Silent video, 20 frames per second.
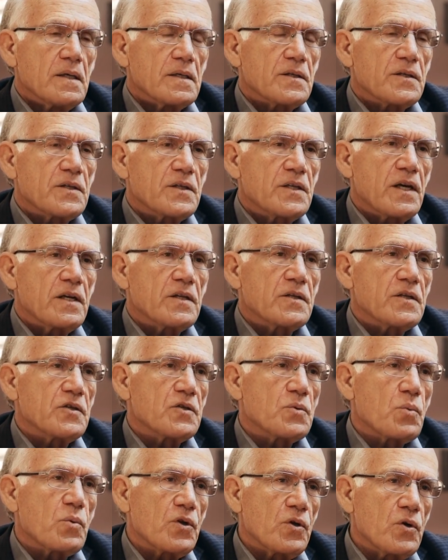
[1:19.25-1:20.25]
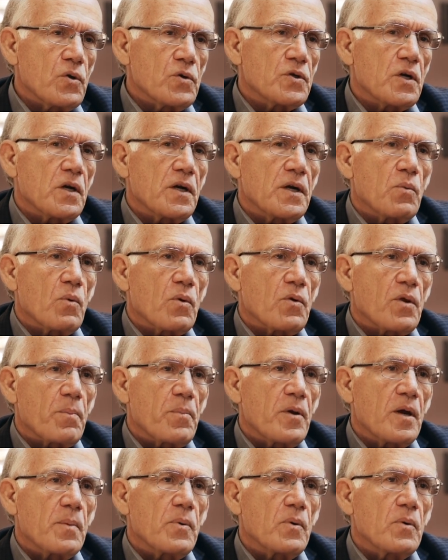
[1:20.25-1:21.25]
Citizens usually were the
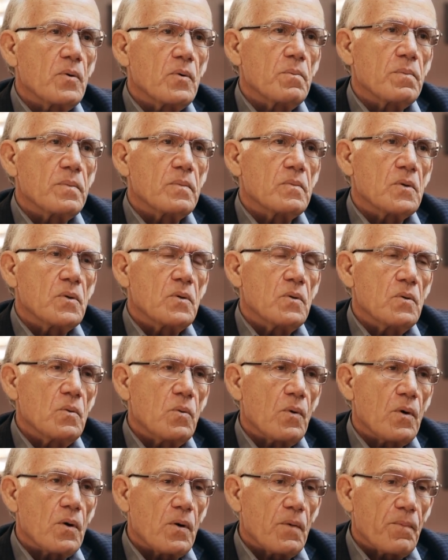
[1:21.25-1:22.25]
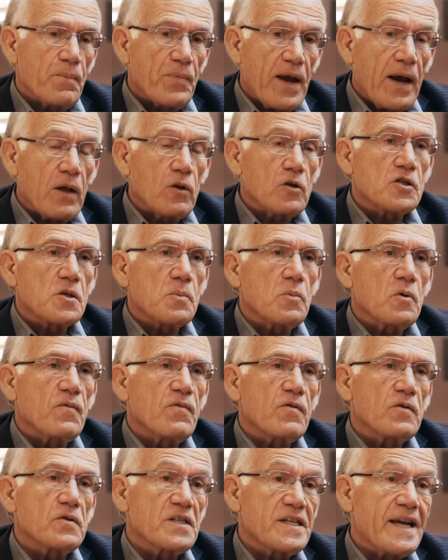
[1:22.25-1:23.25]
people who were eligible
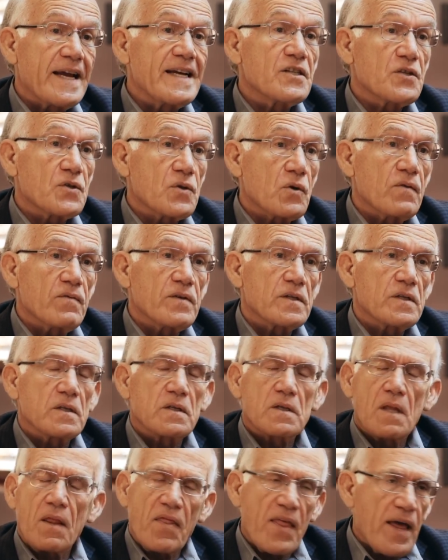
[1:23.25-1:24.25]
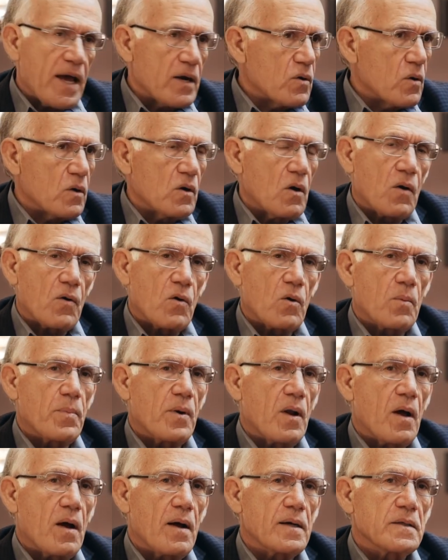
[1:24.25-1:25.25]
for state services. That no longer
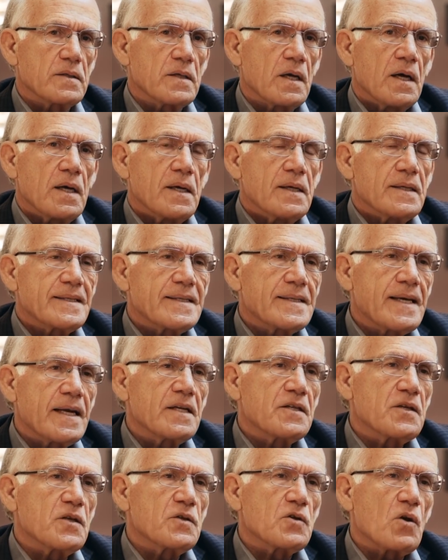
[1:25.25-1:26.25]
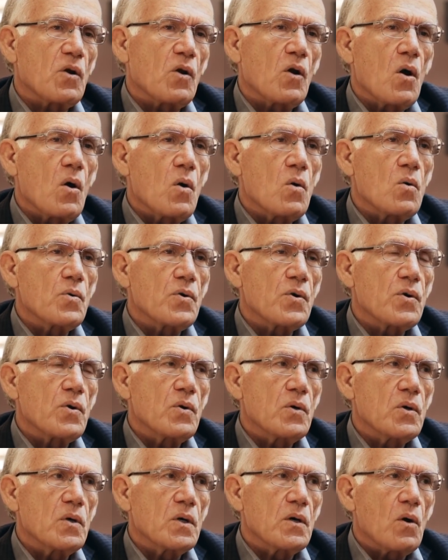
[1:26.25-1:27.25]
applies. Citizens alone
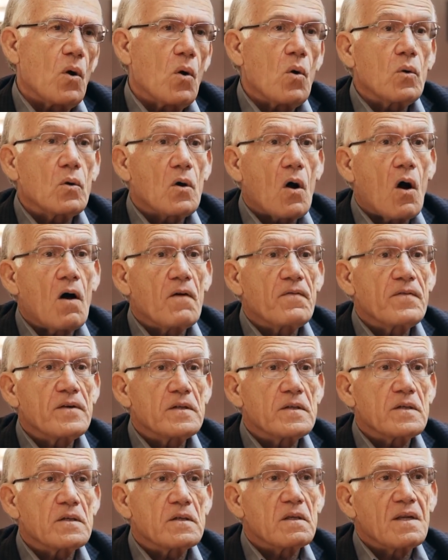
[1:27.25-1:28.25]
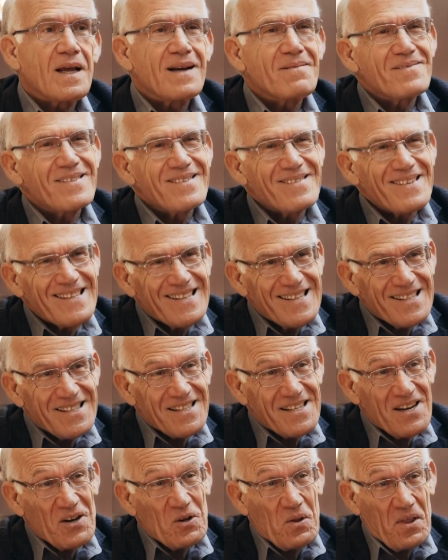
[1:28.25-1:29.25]
could hold office. That is
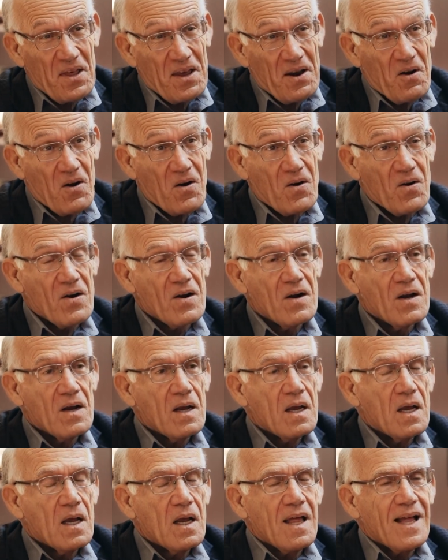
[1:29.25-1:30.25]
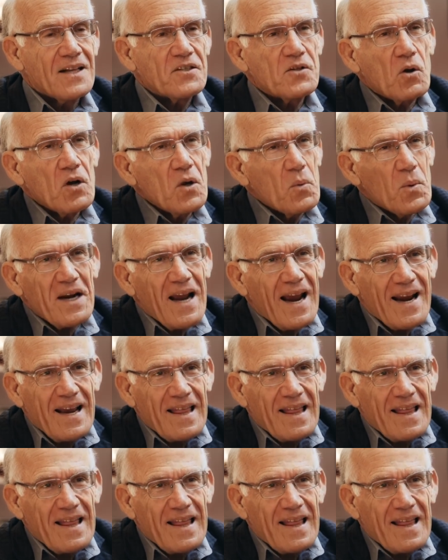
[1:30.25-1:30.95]
still there. It's the only one I